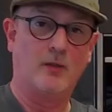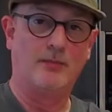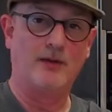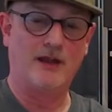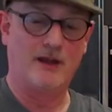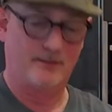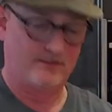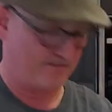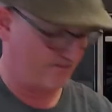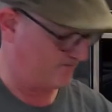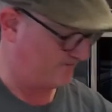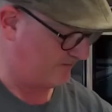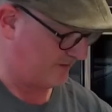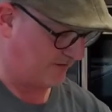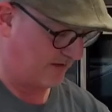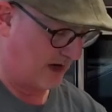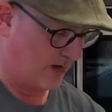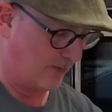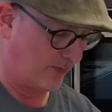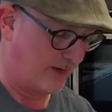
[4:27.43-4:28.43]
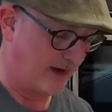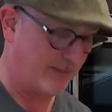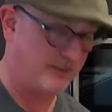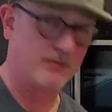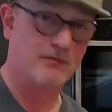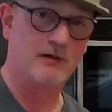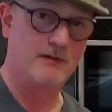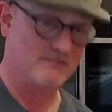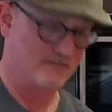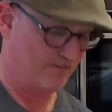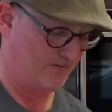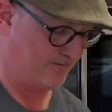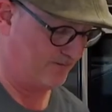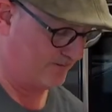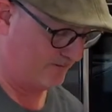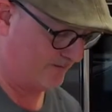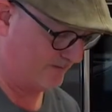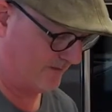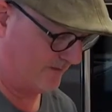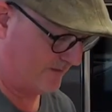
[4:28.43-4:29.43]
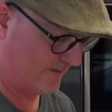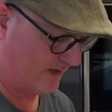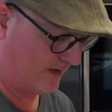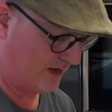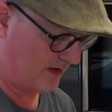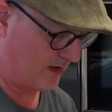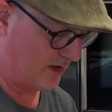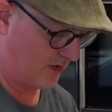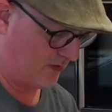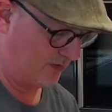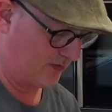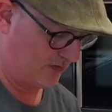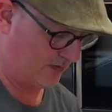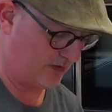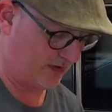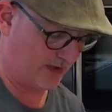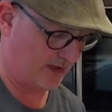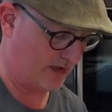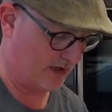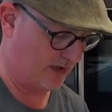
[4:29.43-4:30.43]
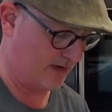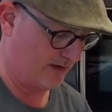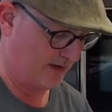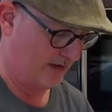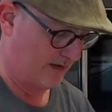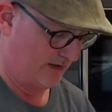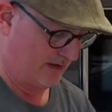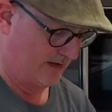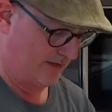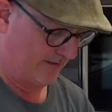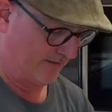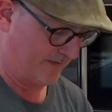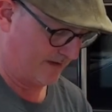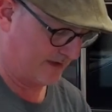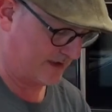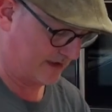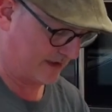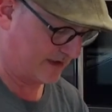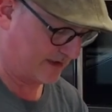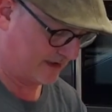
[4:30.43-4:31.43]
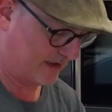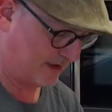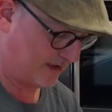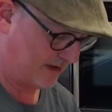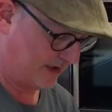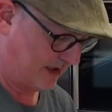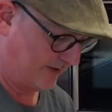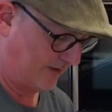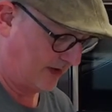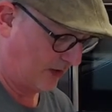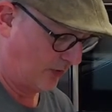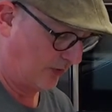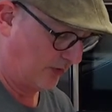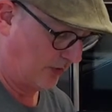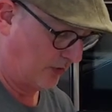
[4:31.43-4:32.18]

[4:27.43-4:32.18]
bit of ground pepper in. There you go, look at that, fantastic. Give it another